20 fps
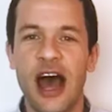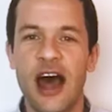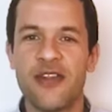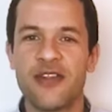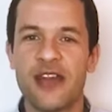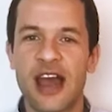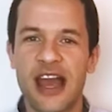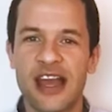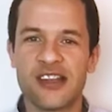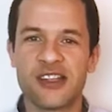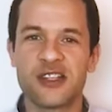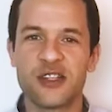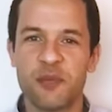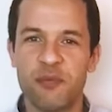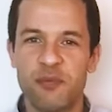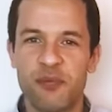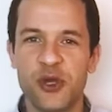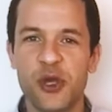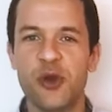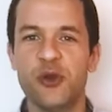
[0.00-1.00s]
And that is
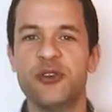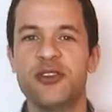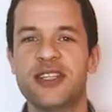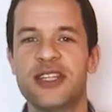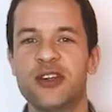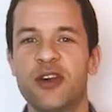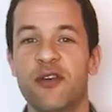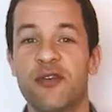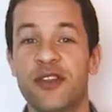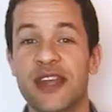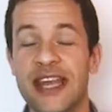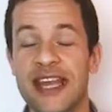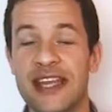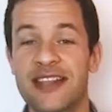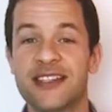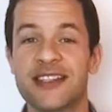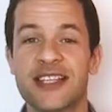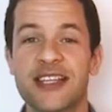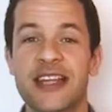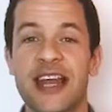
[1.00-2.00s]
the beauty of the
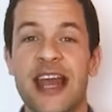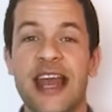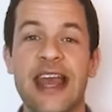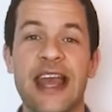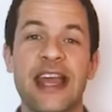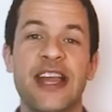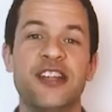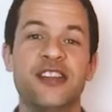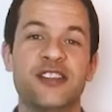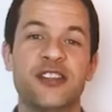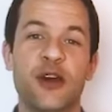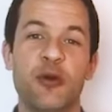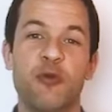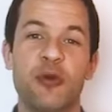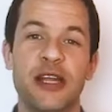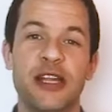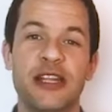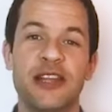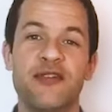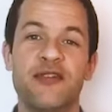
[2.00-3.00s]
internet age
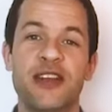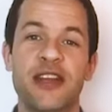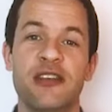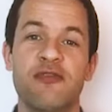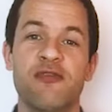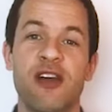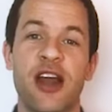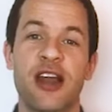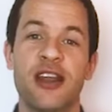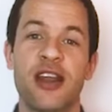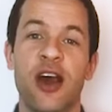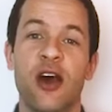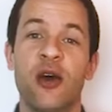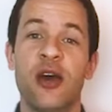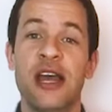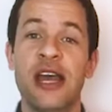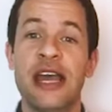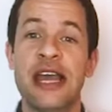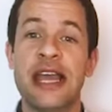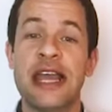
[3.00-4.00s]
that we're living in right
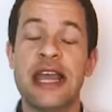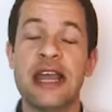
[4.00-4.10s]
now.